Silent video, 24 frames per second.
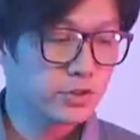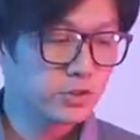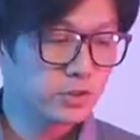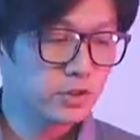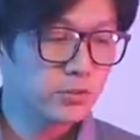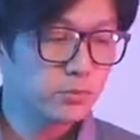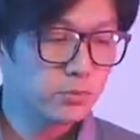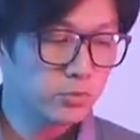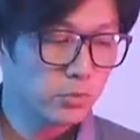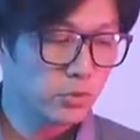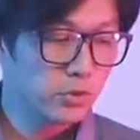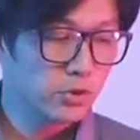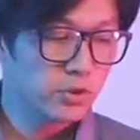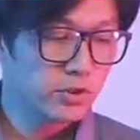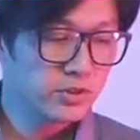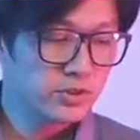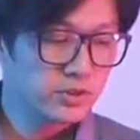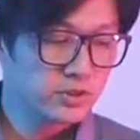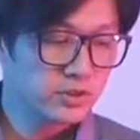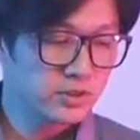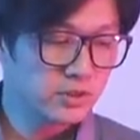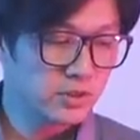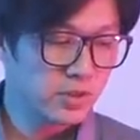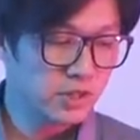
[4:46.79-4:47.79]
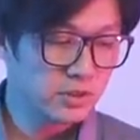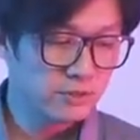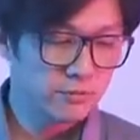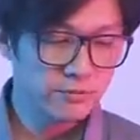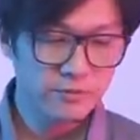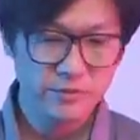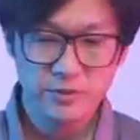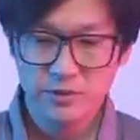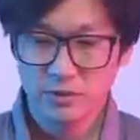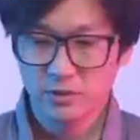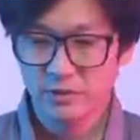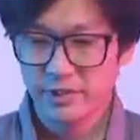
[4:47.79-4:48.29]
certain boards, I
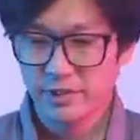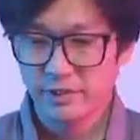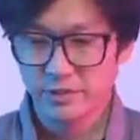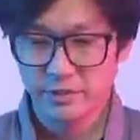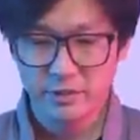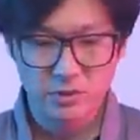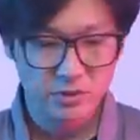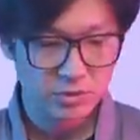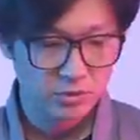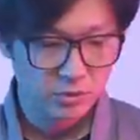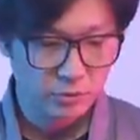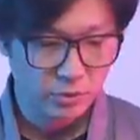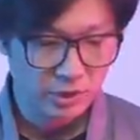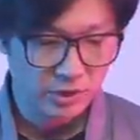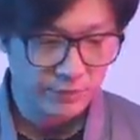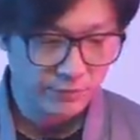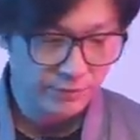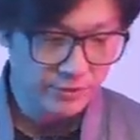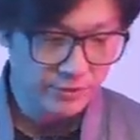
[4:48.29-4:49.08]
feel that they're a great